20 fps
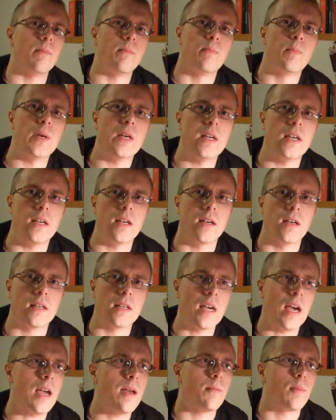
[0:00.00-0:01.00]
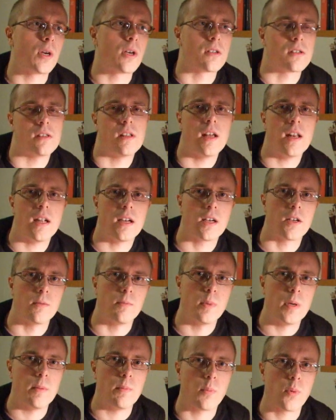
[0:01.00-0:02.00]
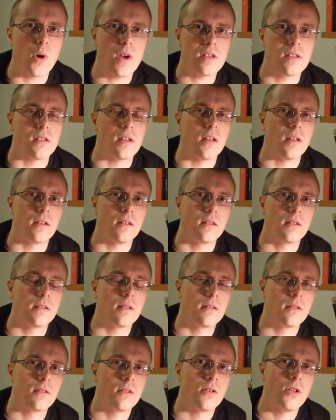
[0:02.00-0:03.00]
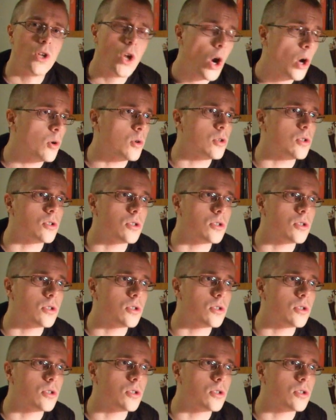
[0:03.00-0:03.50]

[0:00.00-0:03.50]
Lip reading: be gay because then I can be president. No, you